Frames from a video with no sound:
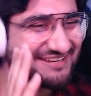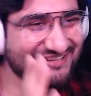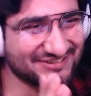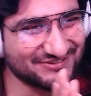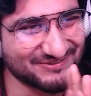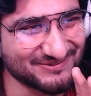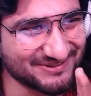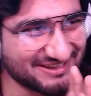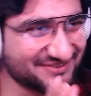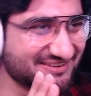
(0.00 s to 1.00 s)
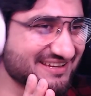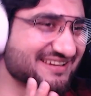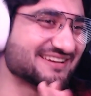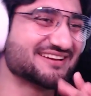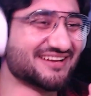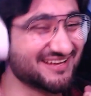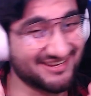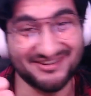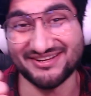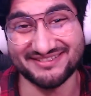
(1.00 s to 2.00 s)
Cool, lovely.
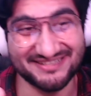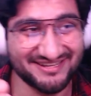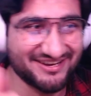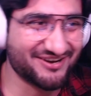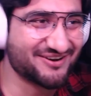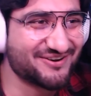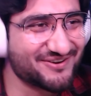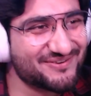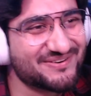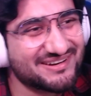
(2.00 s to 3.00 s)
Good to know.